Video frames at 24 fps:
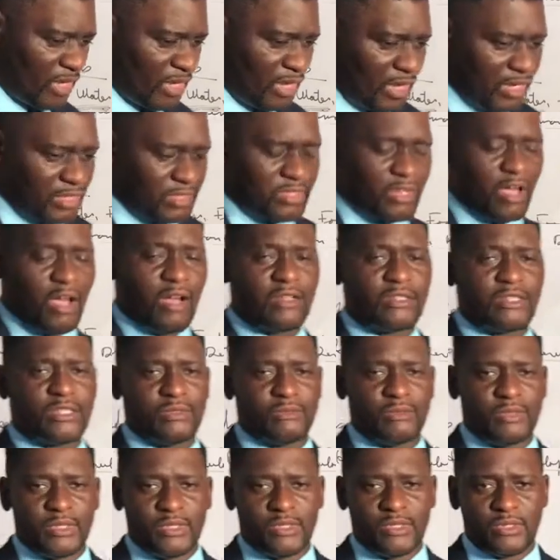a doctor
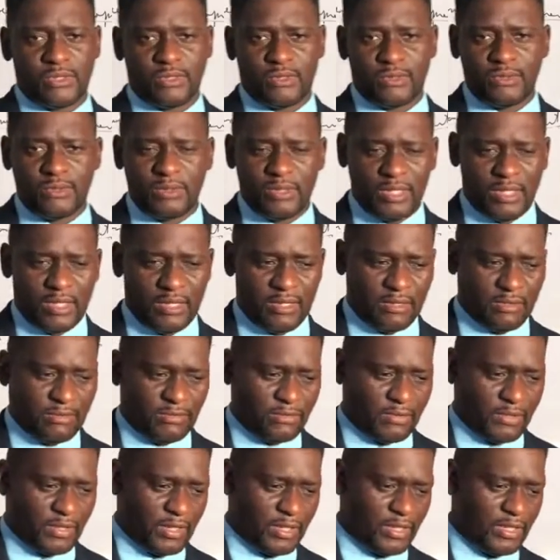would do
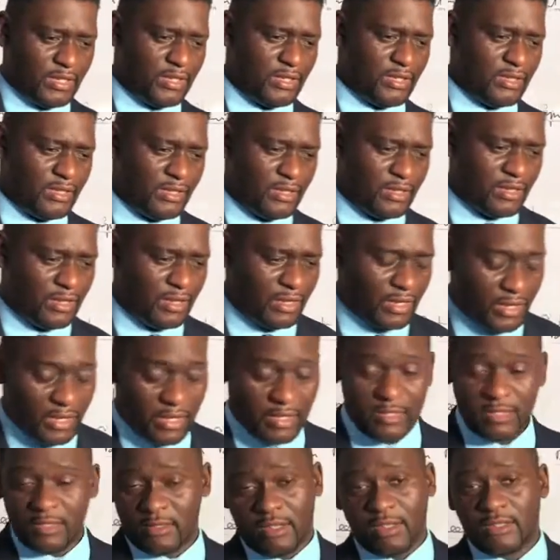if he
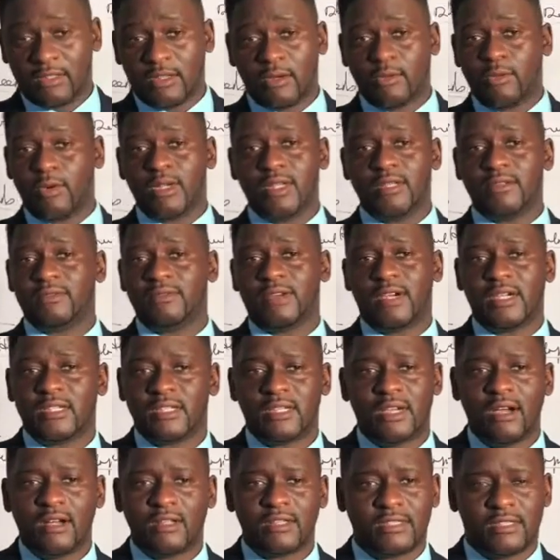is not a qualified
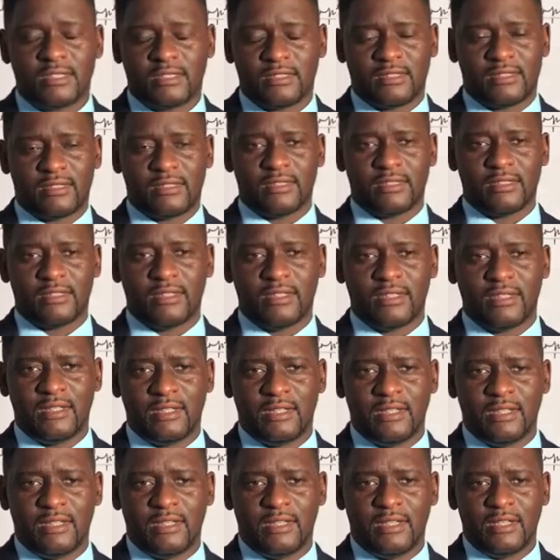doctor.
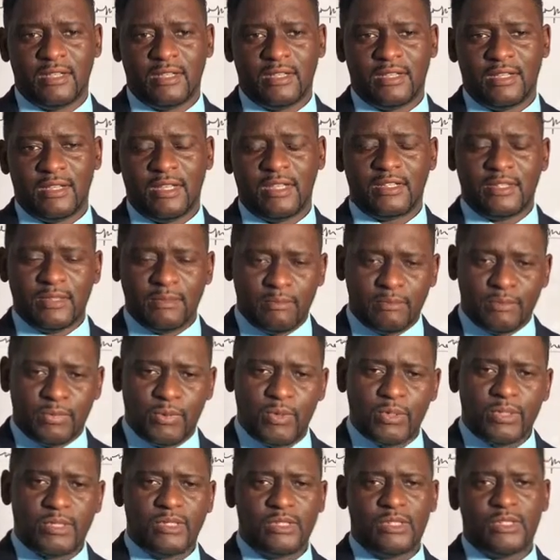It's
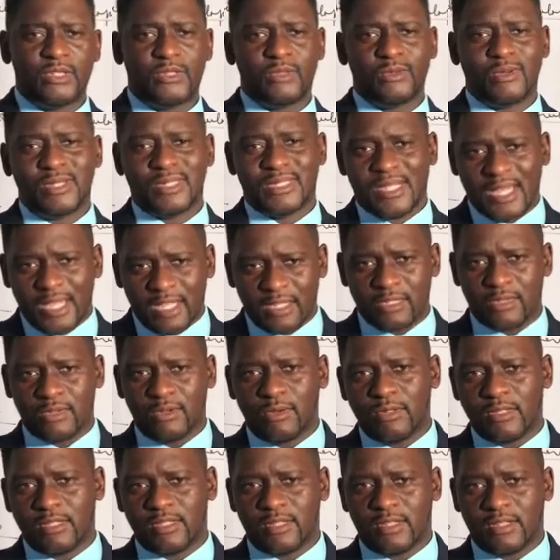important to do a
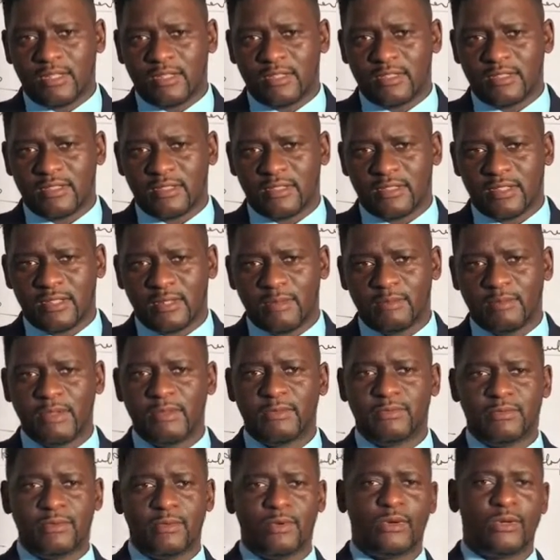diagnosis
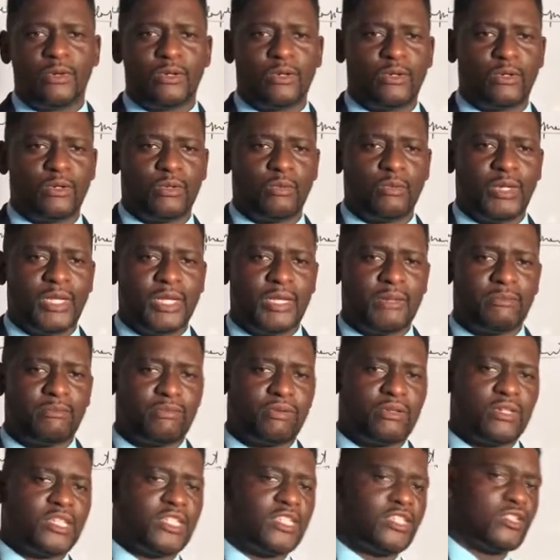before we
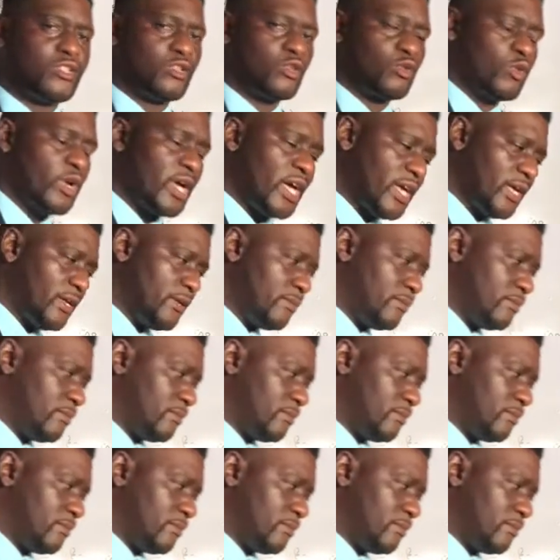prescribe.